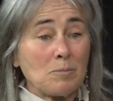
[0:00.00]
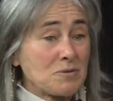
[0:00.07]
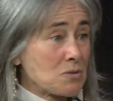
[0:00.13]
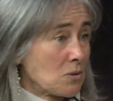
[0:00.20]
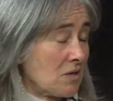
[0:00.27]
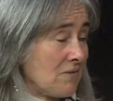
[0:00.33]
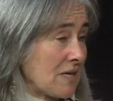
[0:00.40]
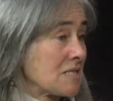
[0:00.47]

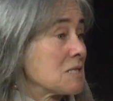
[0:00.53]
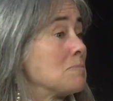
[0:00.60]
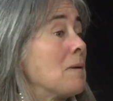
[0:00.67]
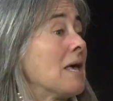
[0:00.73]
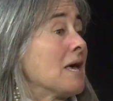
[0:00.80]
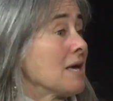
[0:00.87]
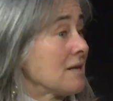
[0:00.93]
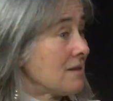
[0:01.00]
sort of
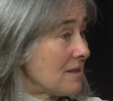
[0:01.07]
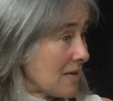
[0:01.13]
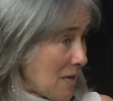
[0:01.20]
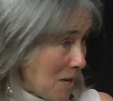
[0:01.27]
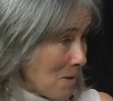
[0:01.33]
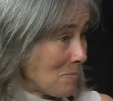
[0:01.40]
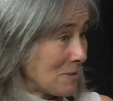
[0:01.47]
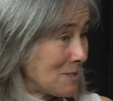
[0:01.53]
expand the
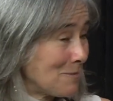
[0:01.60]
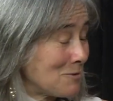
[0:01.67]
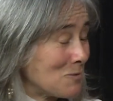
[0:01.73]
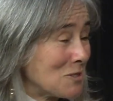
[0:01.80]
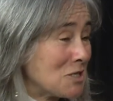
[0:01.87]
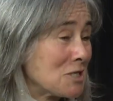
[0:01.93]
Campus Ipswich